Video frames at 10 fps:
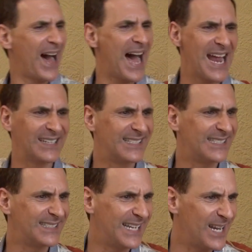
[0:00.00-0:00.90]
I had
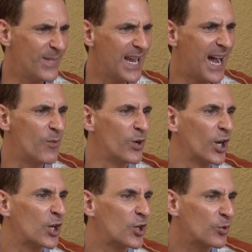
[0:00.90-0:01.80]
seen me, I would
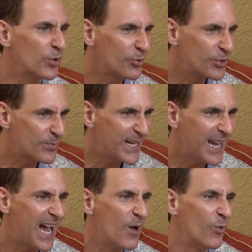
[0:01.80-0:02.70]
have cruised
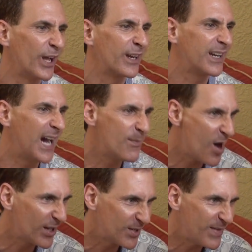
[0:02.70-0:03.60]
me. I would have come
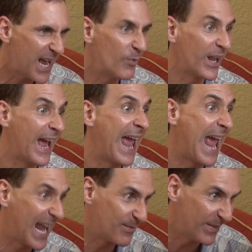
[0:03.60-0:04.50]
on to me. I would have
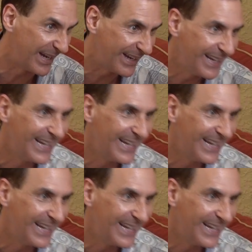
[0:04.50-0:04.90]
had me.